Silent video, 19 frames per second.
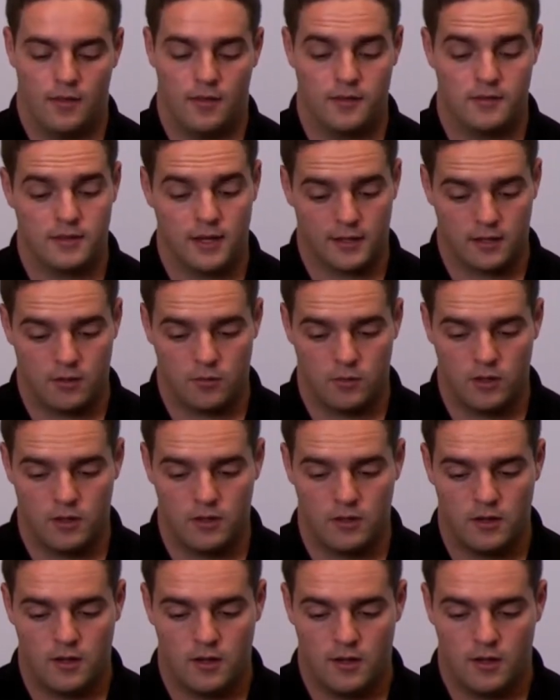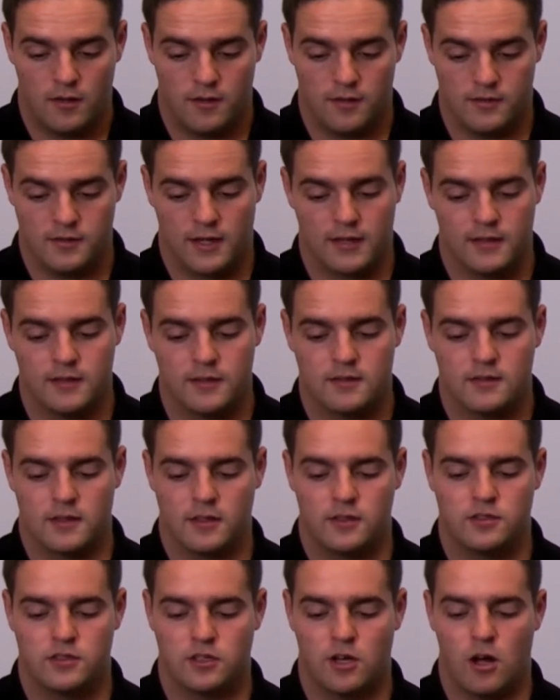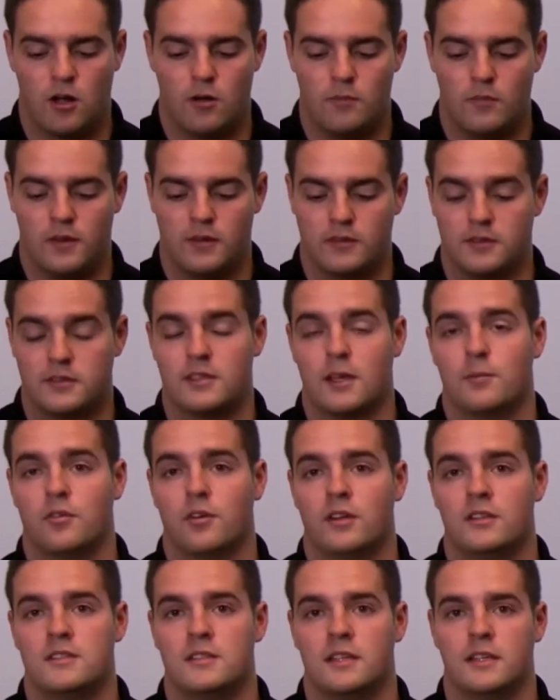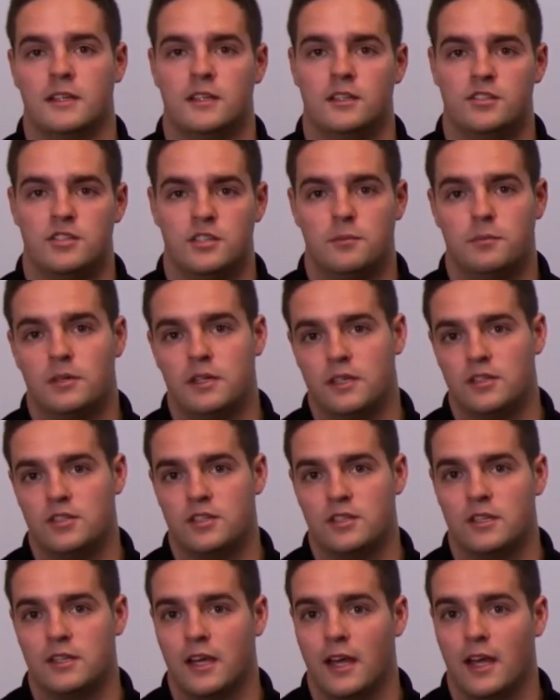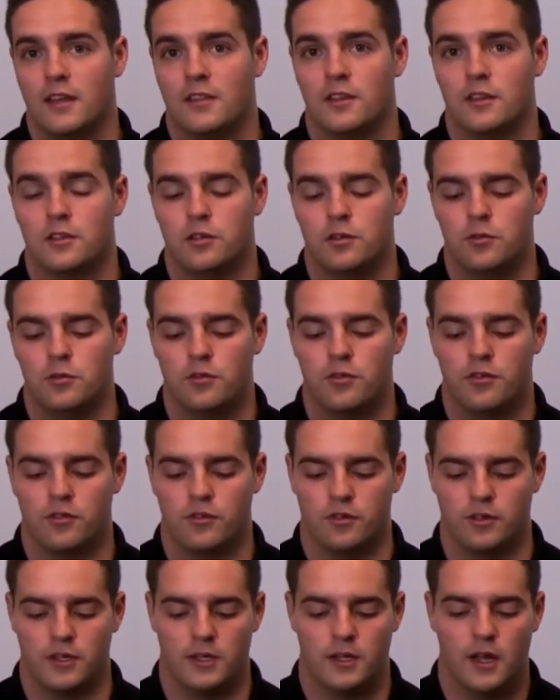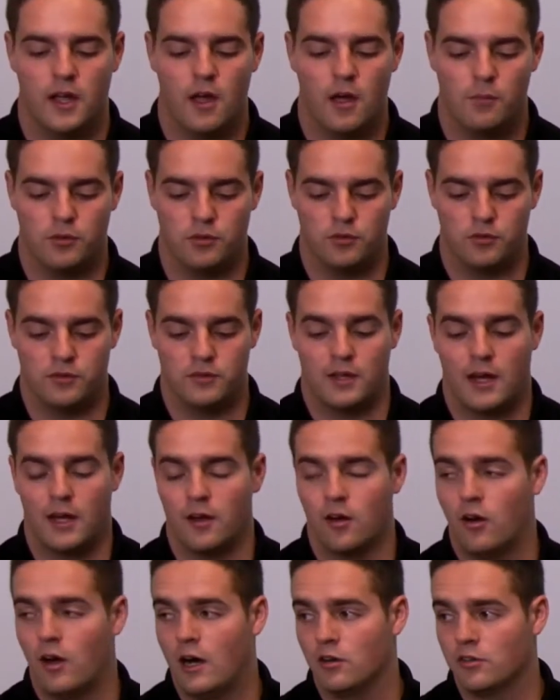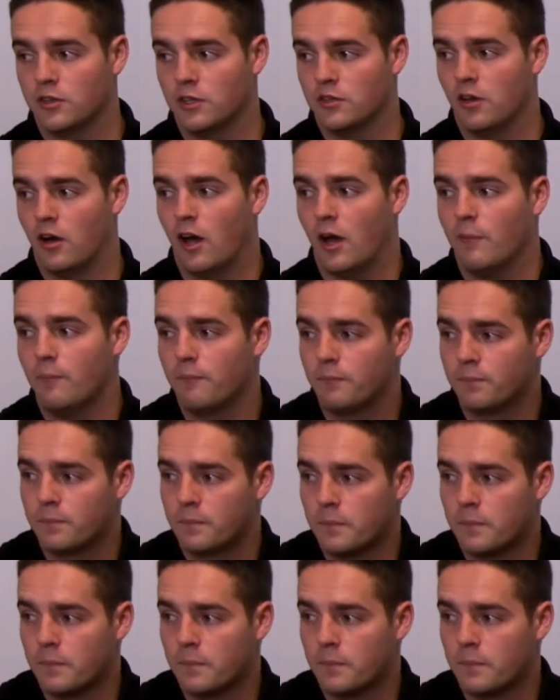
The second distillation column separates the EG, PG, and the 2,3 butane-diol out the top.